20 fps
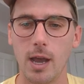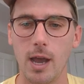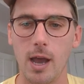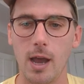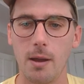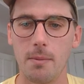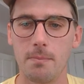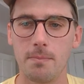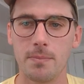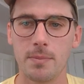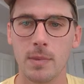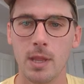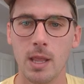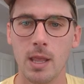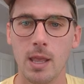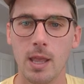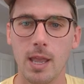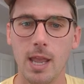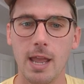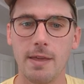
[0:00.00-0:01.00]
And
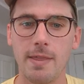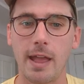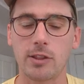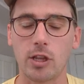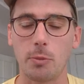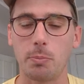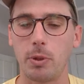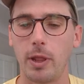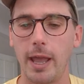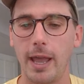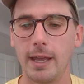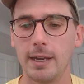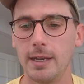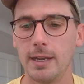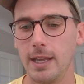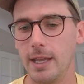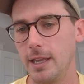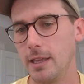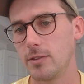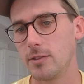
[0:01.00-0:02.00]
that's our
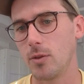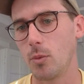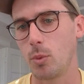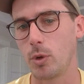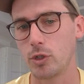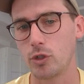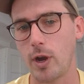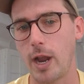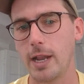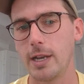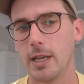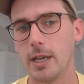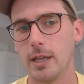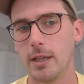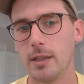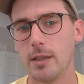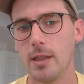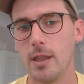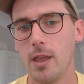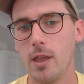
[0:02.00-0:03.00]
plan. Is we're trying
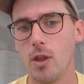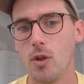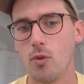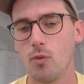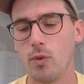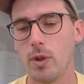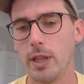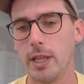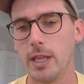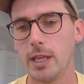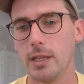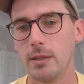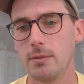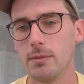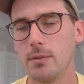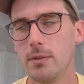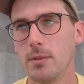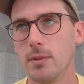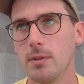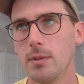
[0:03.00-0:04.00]
to
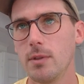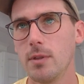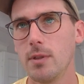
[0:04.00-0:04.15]
really